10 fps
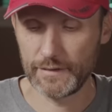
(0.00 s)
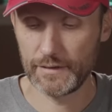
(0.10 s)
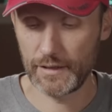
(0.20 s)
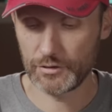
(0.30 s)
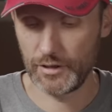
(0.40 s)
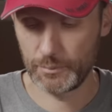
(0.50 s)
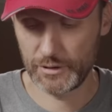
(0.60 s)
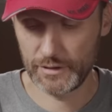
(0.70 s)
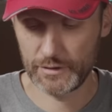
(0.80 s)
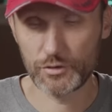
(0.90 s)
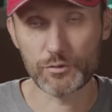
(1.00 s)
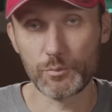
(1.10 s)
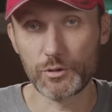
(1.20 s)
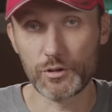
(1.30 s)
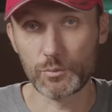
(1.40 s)
they did actually update this
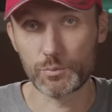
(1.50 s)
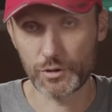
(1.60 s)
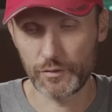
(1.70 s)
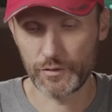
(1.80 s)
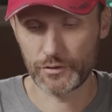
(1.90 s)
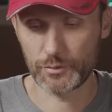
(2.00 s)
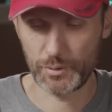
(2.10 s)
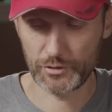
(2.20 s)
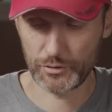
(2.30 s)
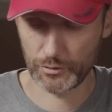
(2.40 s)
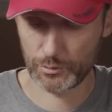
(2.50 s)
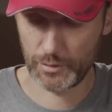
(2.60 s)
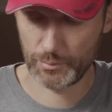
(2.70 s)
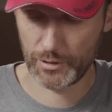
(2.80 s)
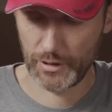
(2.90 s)
from their previous pistol
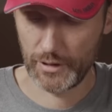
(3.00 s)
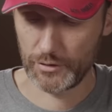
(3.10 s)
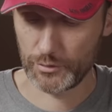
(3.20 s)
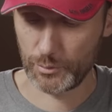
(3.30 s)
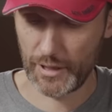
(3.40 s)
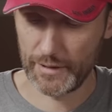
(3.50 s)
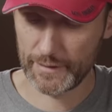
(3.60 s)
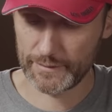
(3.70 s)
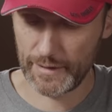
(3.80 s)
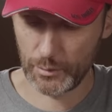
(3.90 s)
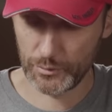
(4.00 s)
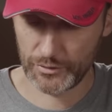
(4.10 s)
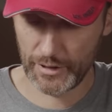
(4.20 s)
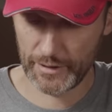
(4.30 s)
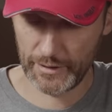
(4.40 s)
grip so what I like now is
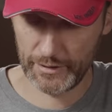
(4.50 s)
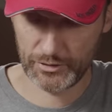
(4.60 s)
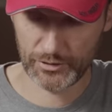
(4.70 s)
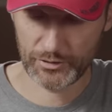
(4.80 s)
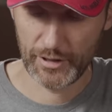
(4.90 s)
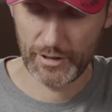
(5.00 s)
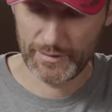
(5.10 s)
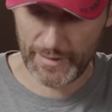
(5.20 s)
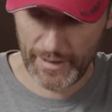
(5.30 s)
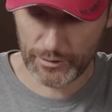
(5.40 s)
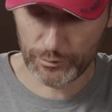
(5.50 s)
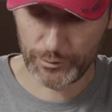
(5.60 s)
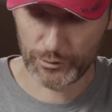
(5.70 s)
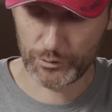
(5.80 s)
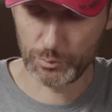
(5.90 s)
that it just the handle
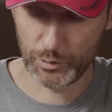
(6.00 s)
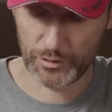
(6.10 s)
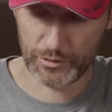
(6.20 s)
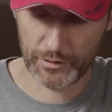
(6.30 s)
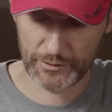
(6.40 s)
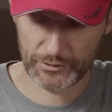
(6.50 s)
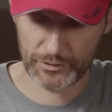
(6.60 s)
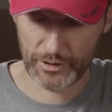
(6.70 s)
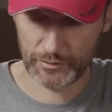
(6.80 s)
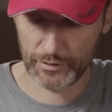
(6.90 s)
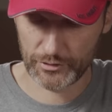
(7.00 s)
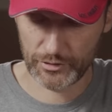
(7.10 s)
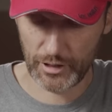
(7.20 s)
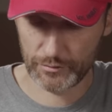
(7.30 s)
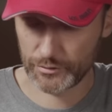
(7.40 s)
feels smoother has this kind of a
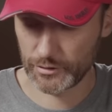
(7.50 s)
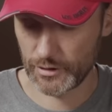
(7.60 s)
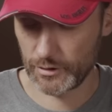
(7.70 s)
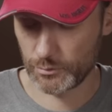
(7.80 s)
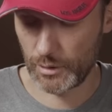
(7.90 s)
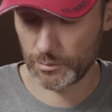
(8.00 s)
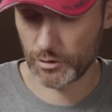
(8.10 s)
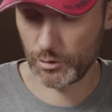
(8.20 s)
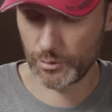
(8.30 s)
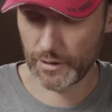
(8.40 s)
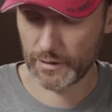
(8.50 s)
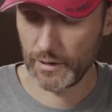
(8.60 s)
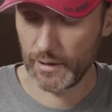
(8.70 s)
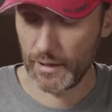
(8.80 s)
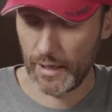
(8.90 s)
soft kind of rubber coating
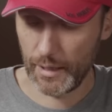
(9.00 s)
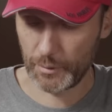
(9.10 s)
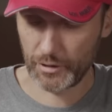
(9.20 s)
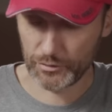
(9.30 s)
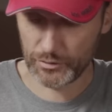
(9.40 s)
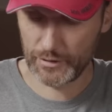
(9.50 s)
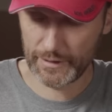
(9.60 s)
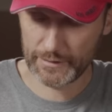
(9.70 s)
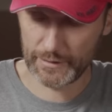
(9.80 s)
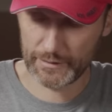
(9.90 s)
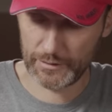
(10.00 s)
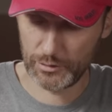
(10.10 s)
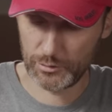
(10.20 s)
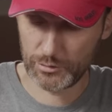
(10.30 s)
uh, but I also like that you